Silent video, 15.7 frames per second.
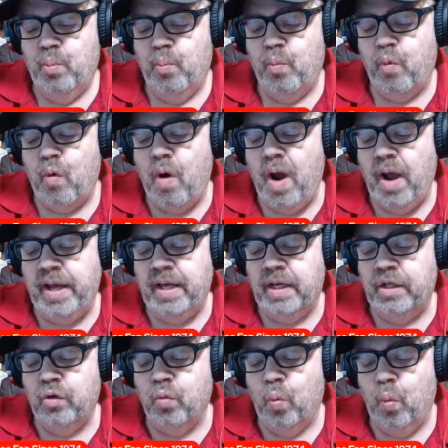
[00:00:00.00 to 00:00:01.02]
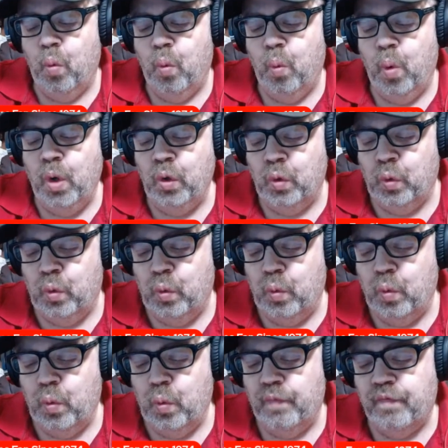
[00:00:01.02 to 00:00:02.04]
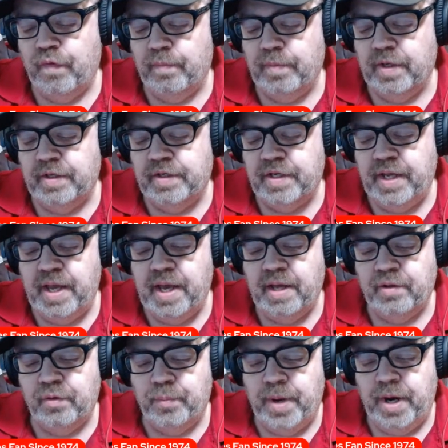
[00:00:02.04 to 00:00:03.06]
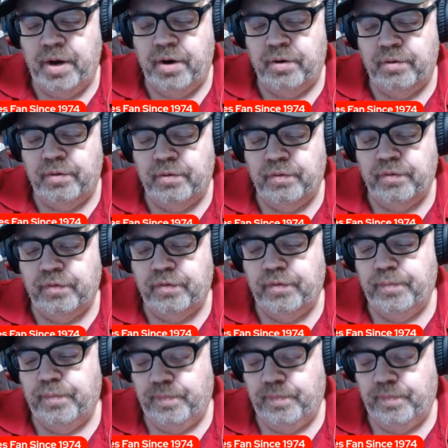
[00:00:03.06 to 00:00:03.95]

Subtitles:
Brian Wu from the Seattle Mariners.